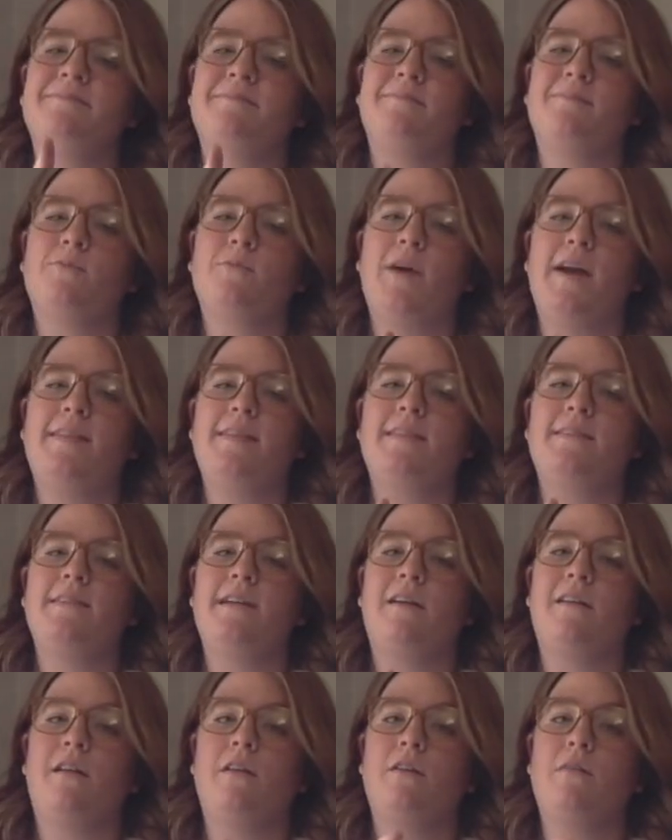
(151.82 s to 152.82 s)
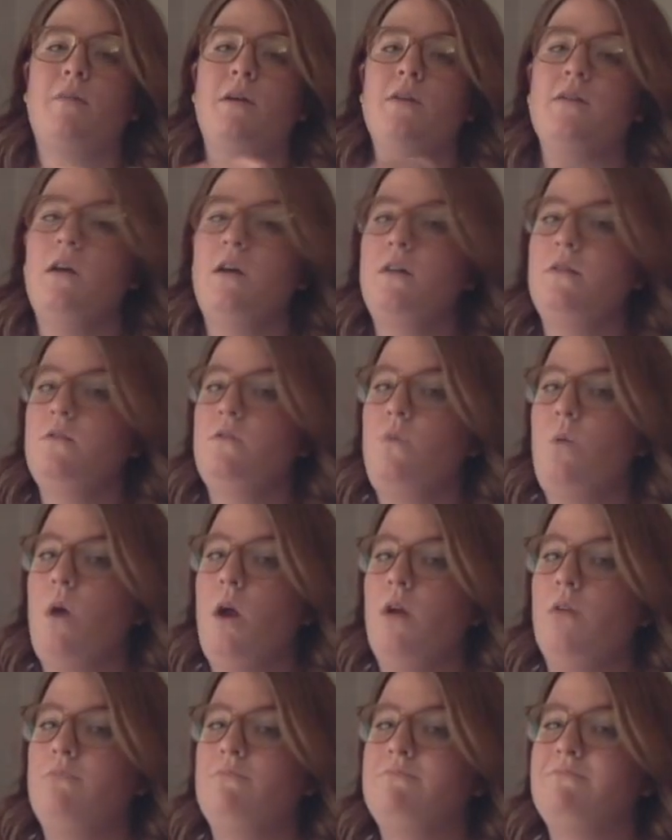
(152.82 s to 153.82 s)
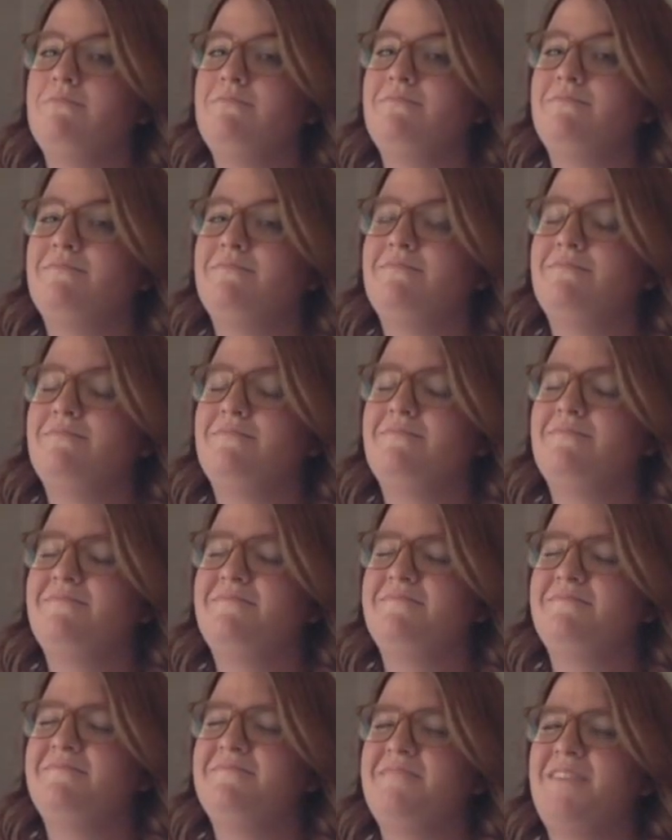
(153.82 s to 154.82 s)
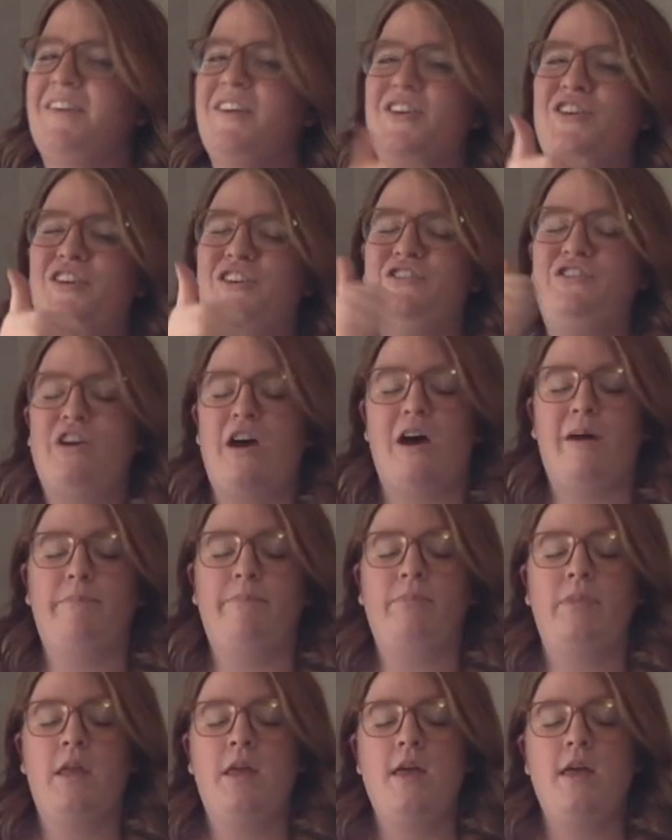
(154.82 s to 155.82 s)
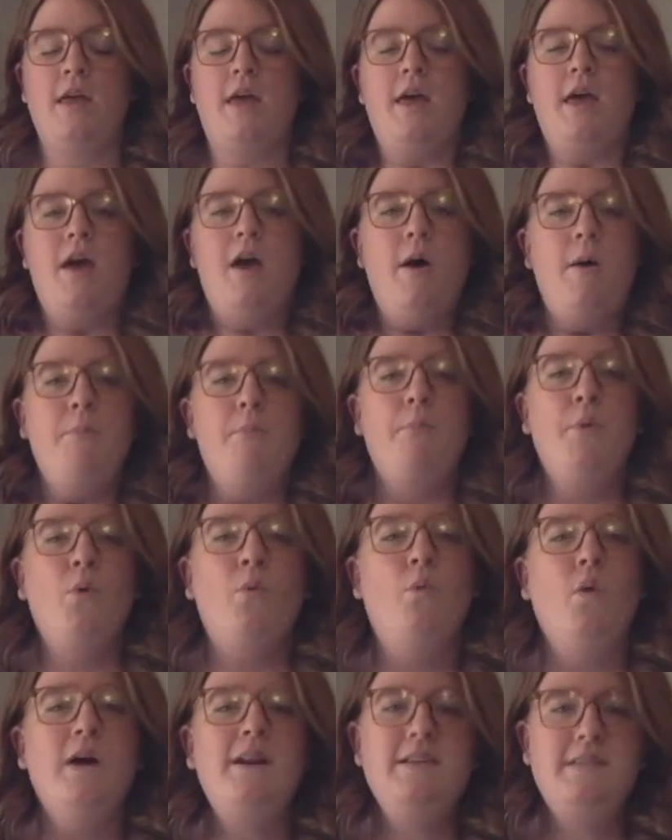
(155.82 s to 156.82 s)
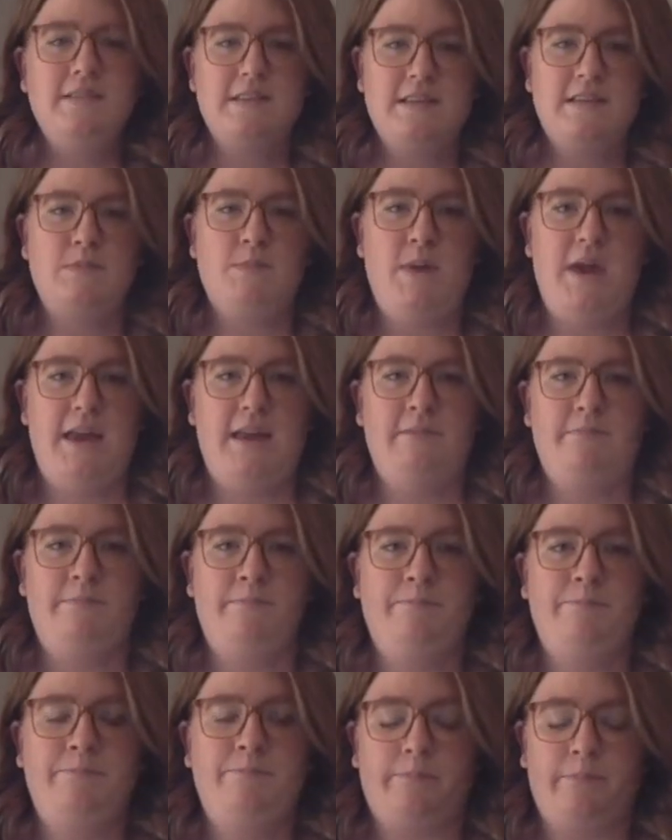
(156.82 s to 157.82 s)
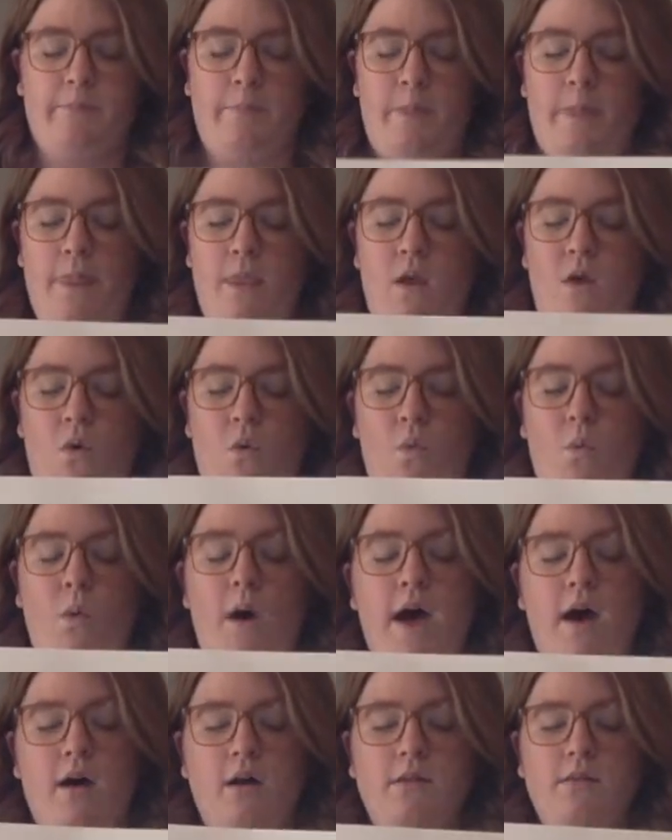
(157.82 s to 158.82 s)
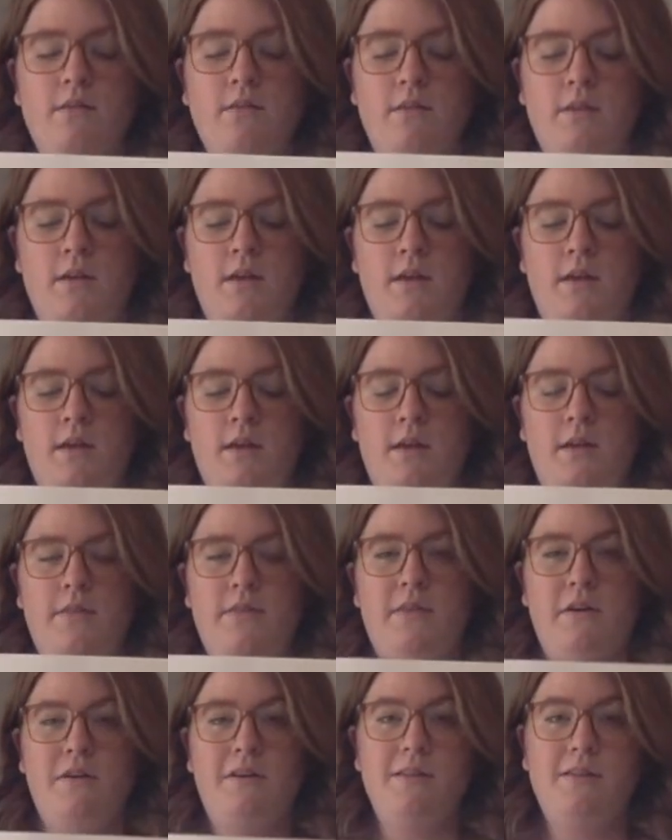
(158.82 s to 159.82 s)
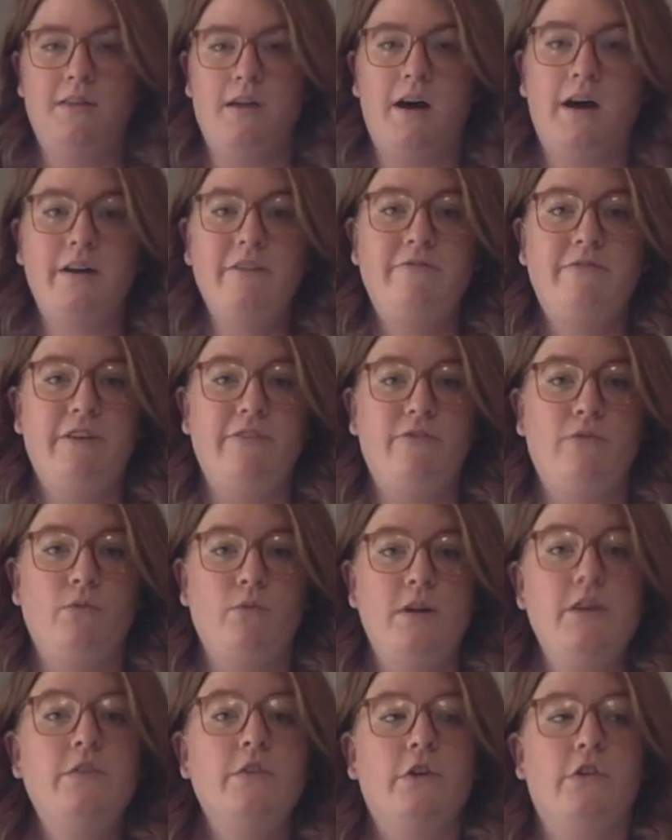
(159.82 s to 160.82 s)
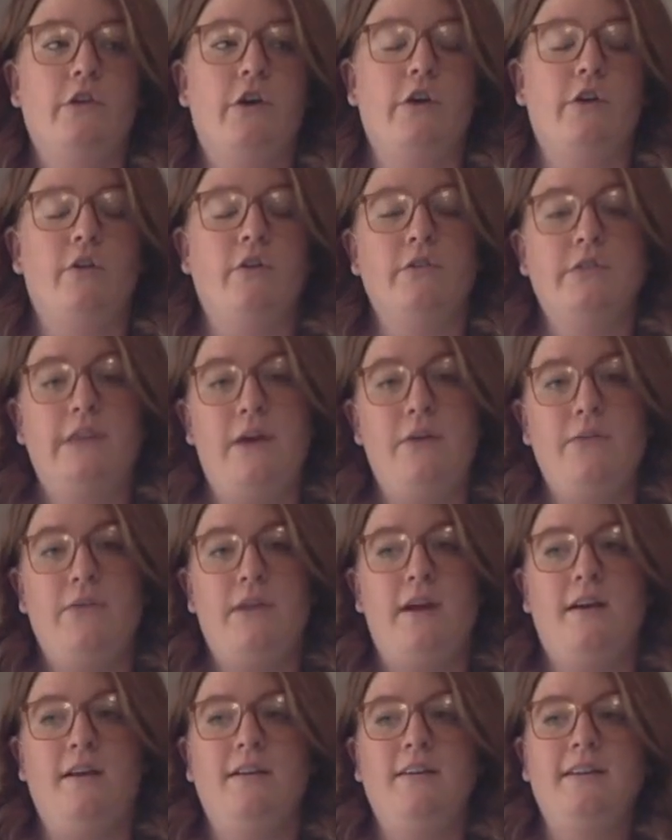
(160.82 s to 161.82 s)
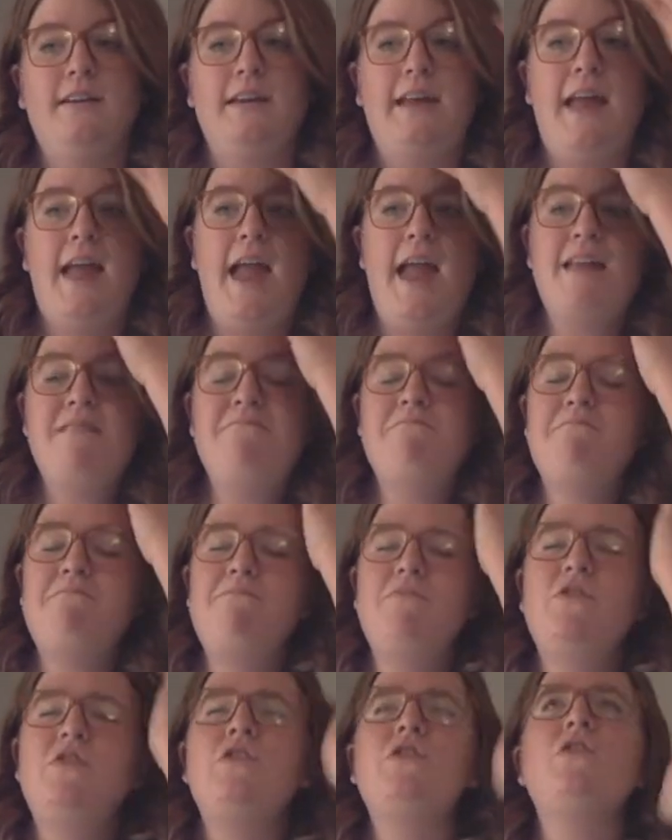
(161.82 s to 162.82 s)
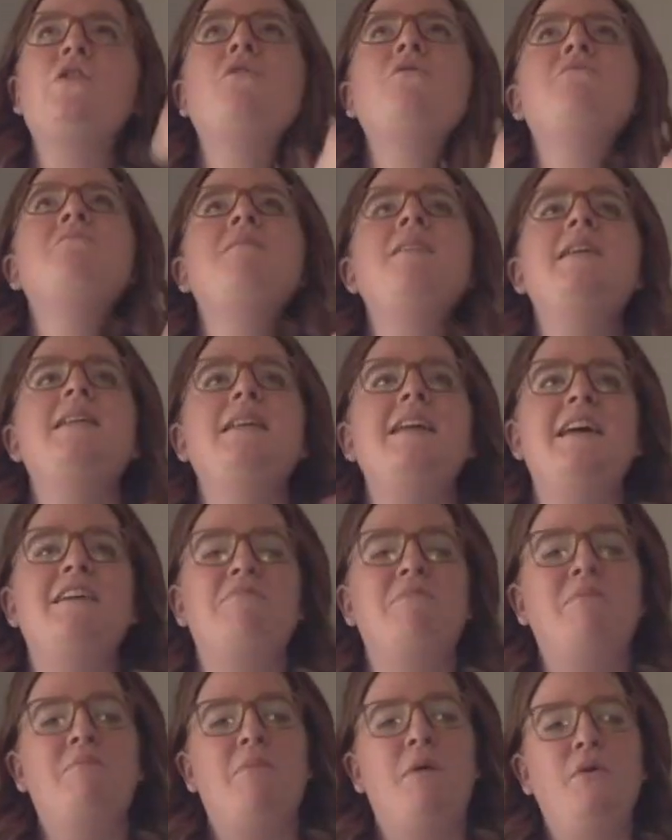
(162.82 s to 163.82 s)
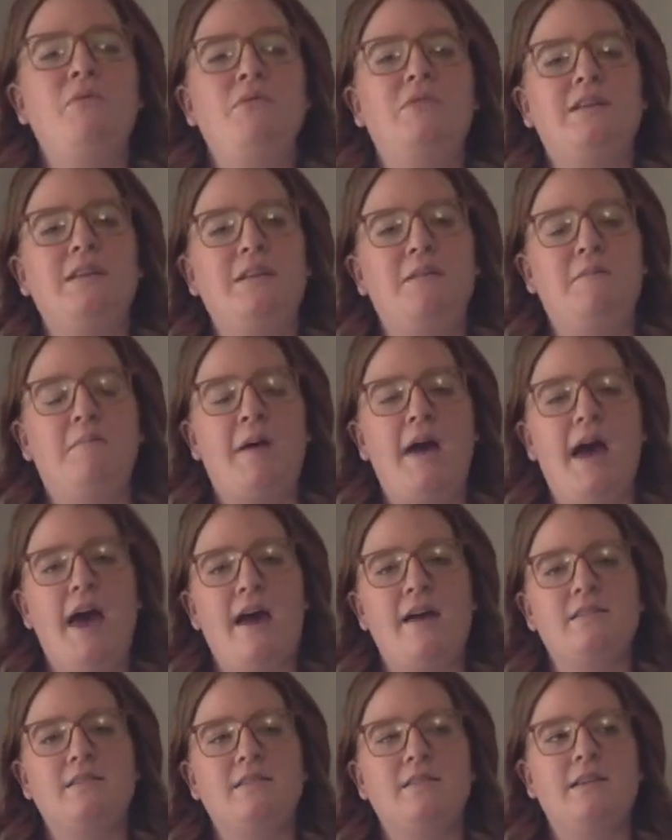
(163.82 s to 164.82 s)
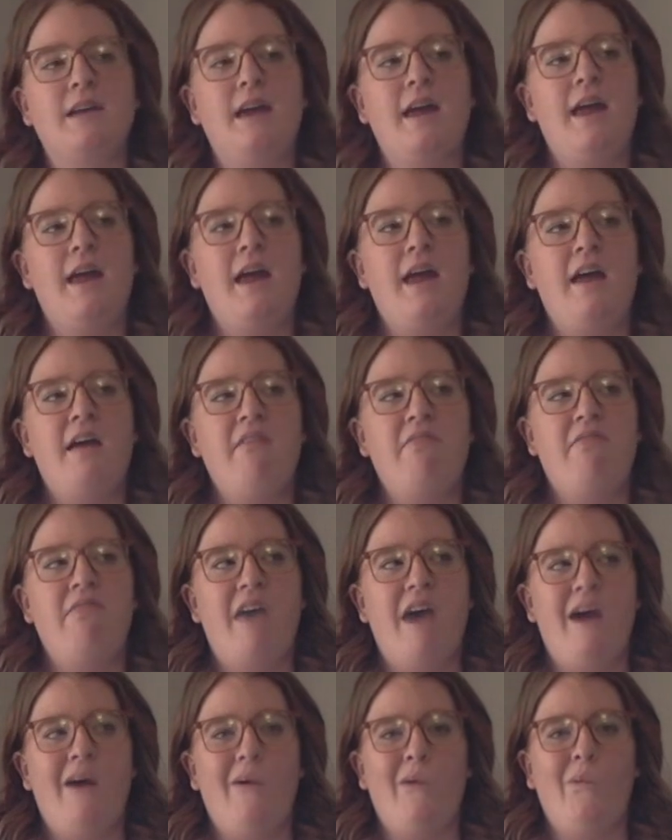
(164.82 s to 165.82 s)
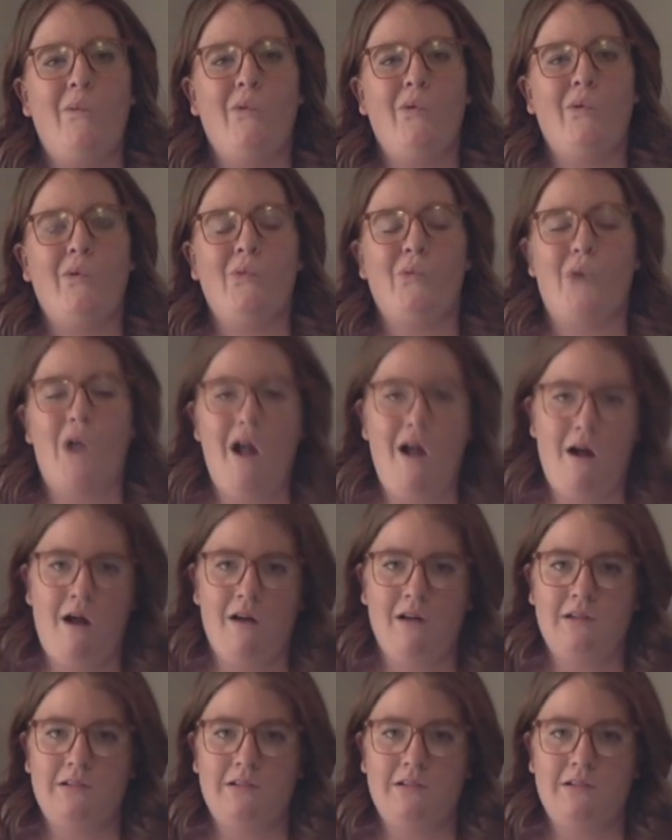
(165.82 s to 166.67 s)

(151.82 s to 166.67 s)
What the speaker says: Write this down on your Marzano square. Good job. But what does this mean? Well, there are a lot of different research articles out there, and so many have been posted in the past that were wrong.